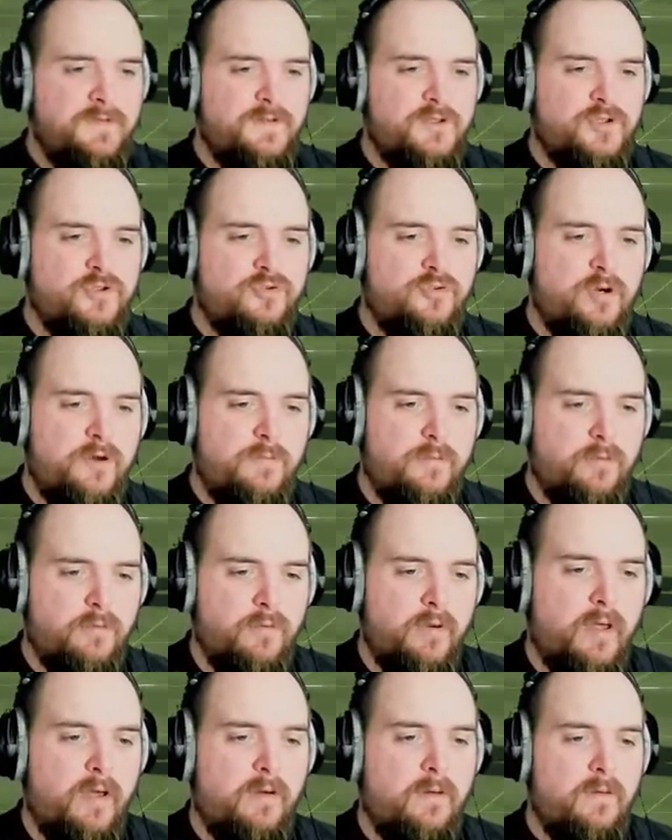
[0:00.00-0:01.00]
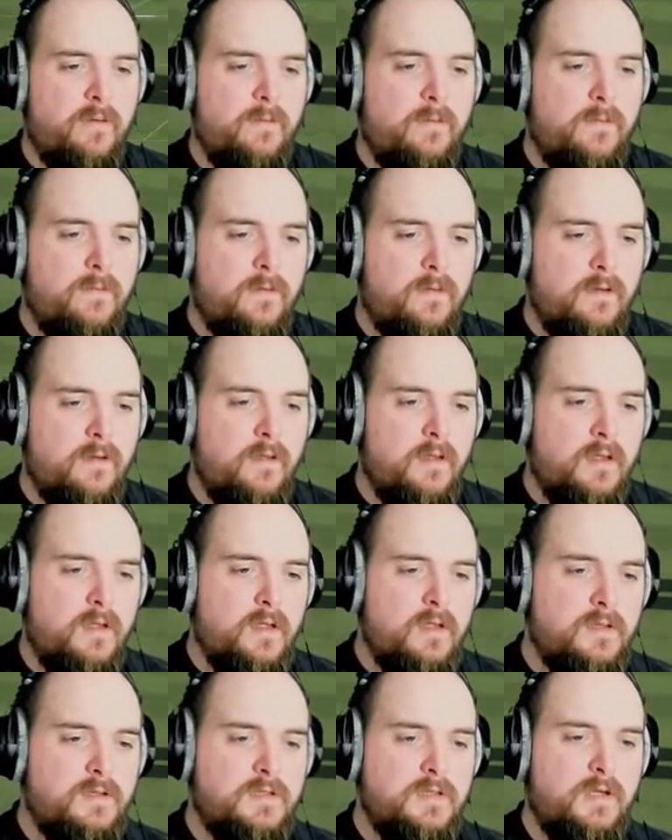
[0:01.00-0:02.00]
Triple now.
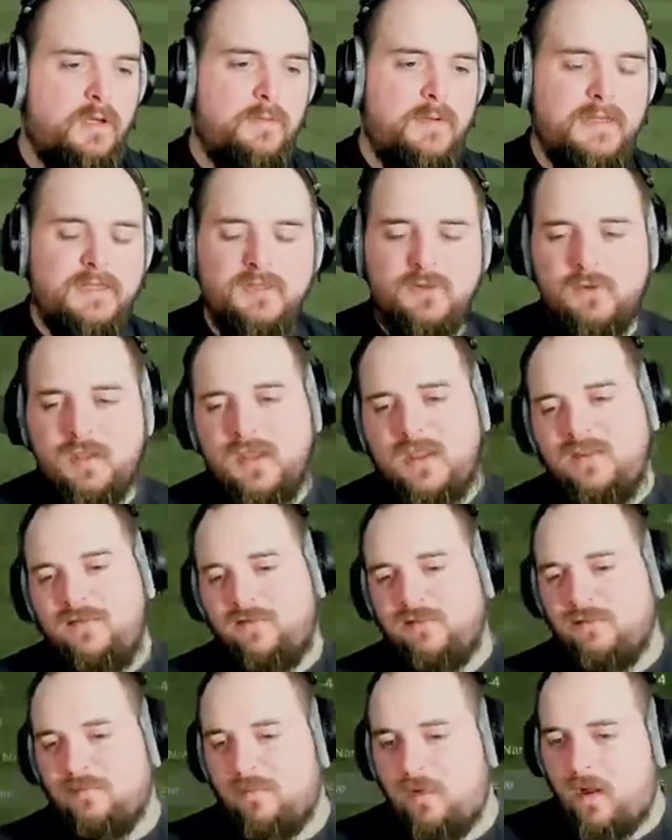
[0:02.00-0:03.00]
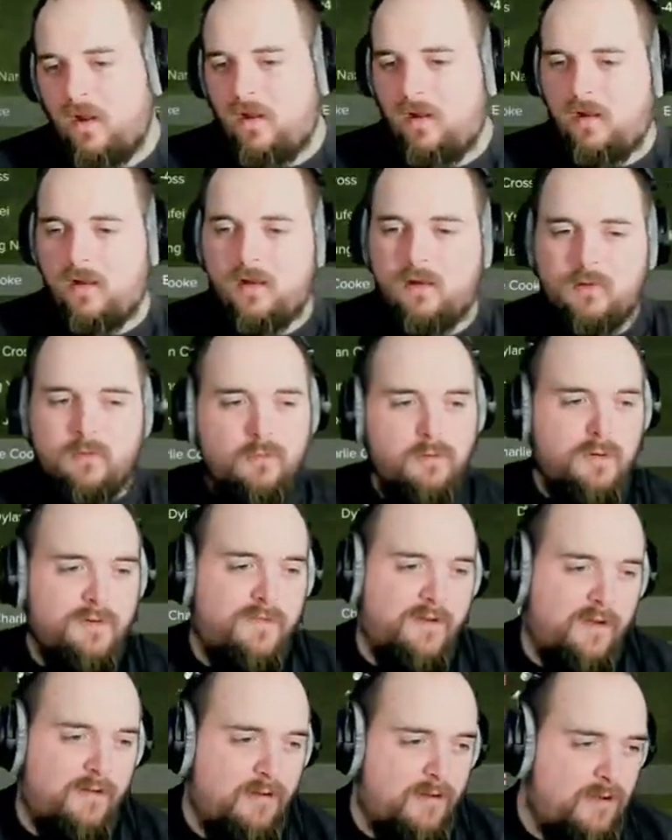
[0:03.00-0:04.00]
We go back to even par. All of
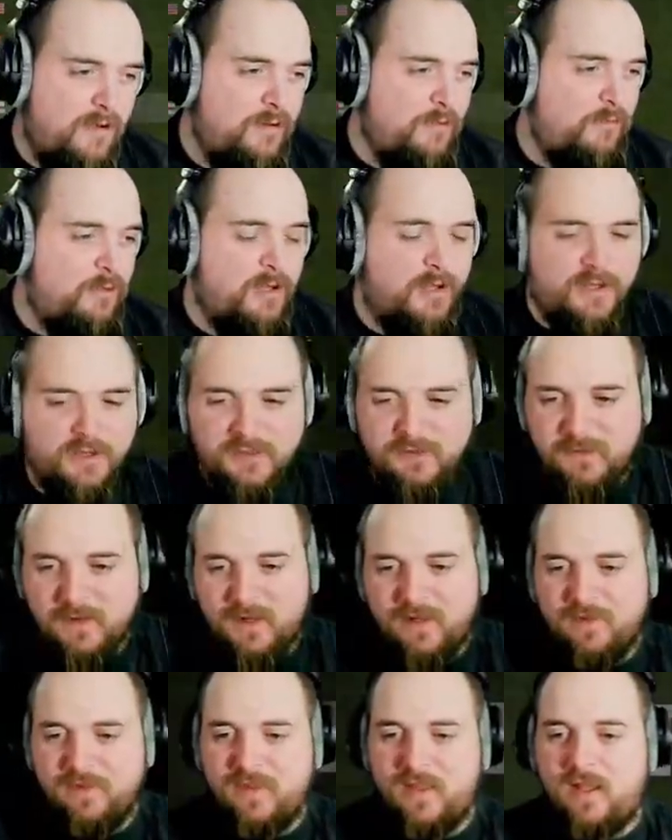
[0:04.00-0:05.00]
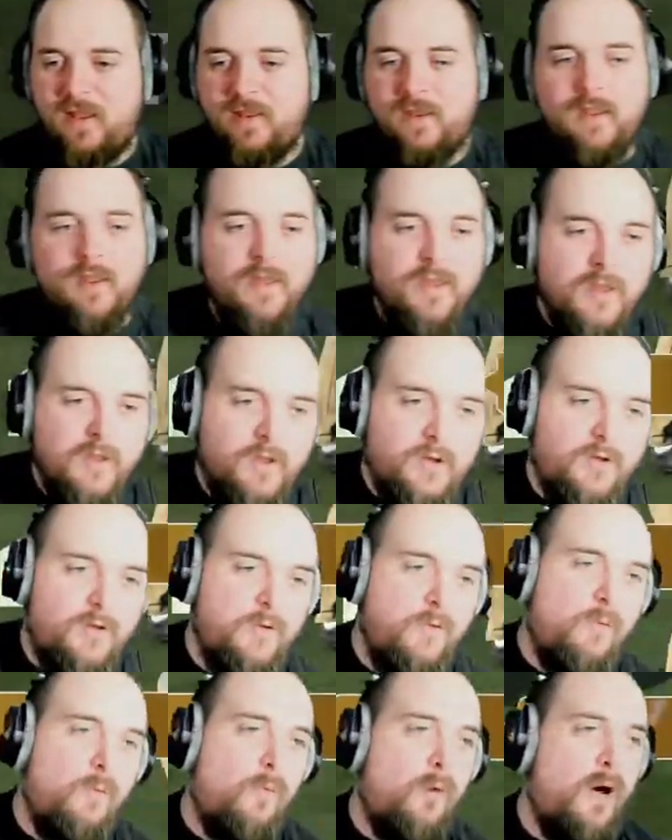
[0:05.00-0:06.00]
our hard work has been undone
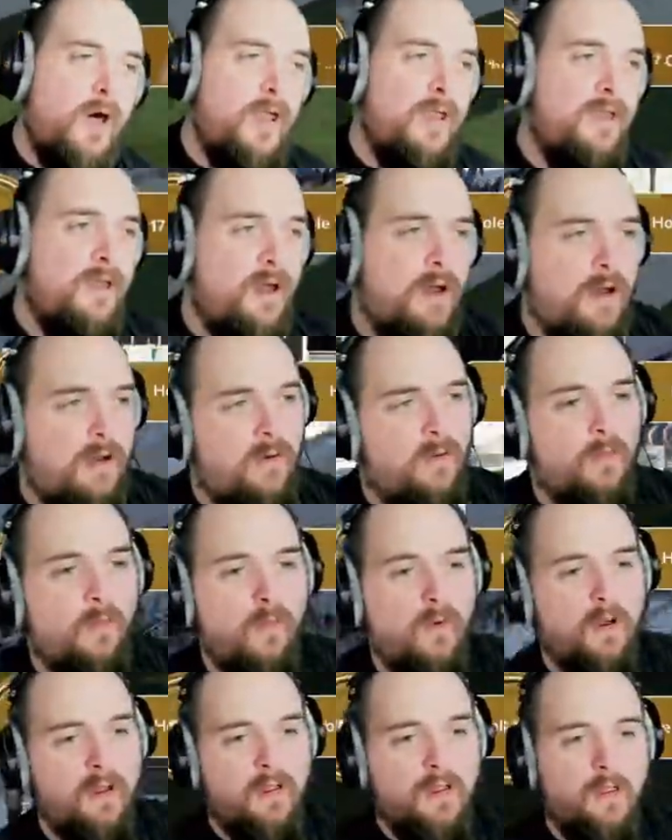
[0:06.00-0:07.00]
on one hole.